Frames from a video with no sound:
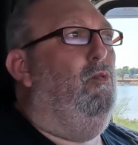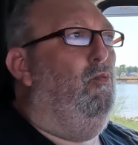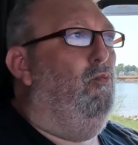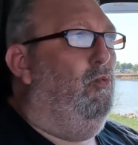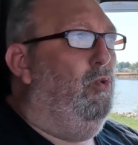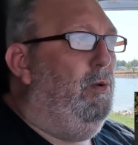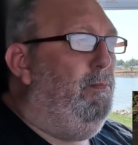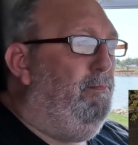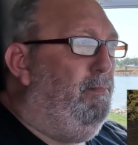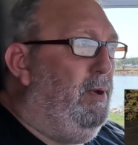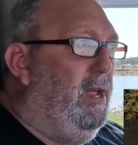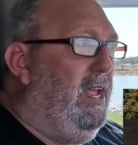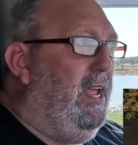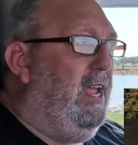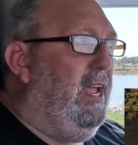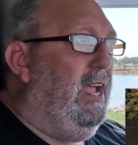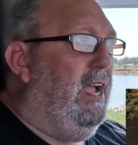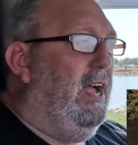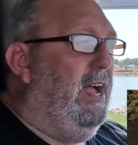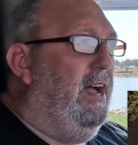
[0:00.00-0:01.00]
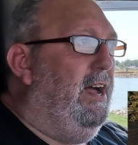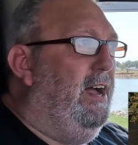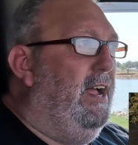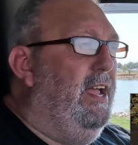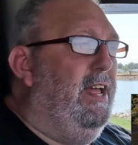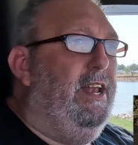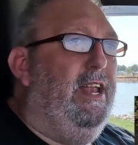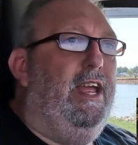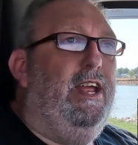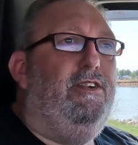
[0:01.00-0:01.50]
would be
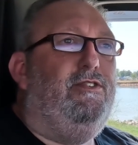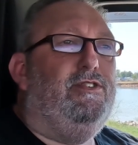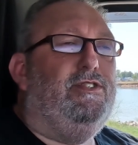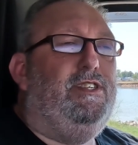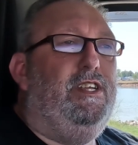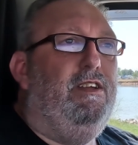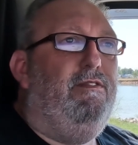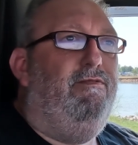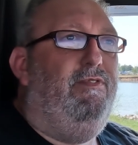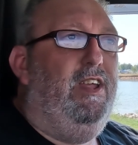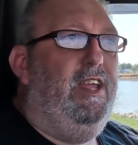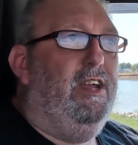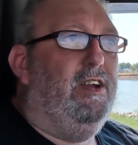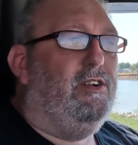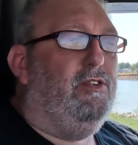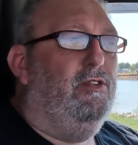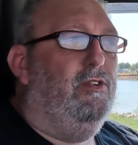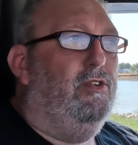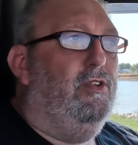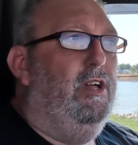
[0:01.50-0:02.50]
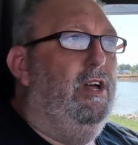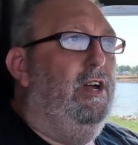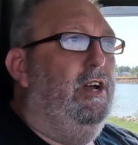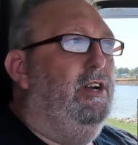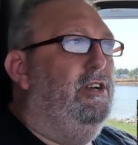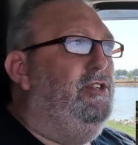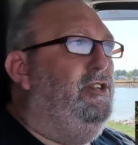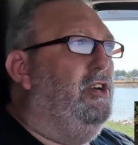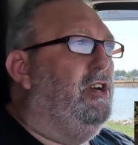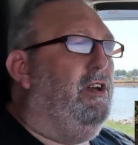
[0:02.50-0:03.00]
an interesting vehicle
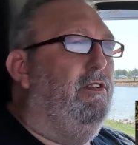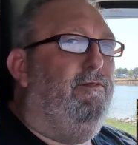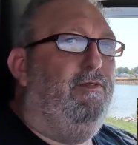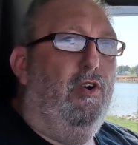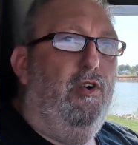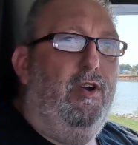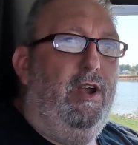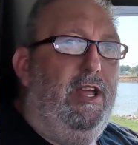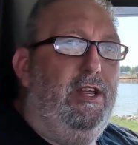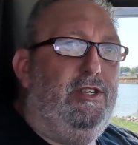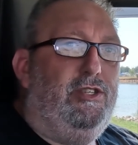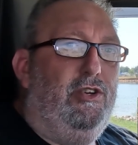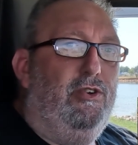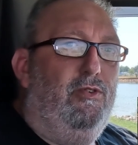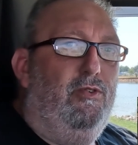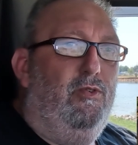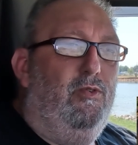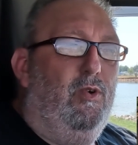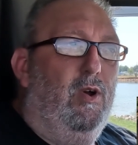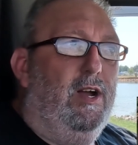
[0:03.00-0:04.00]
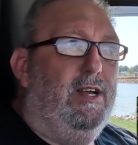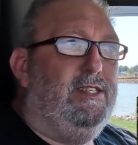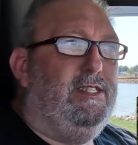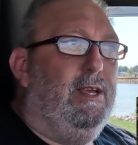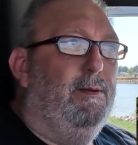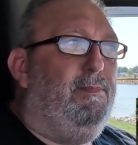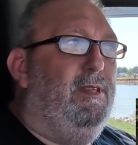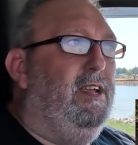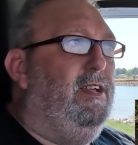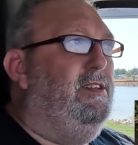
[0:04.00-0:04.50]
to convert into
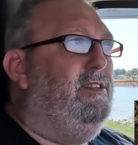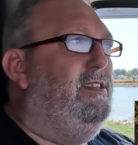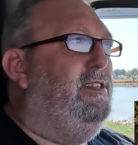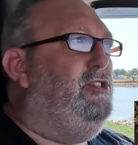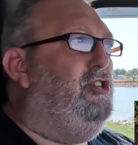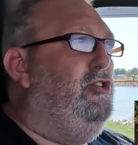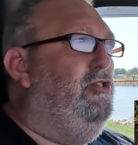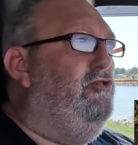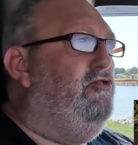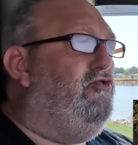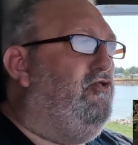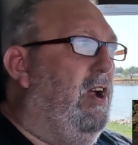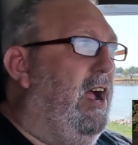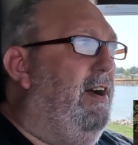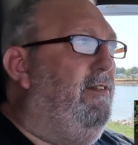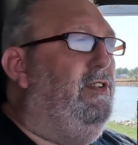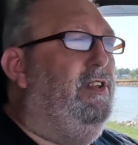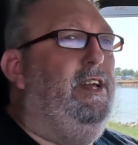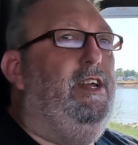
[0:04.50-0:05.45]
something to travel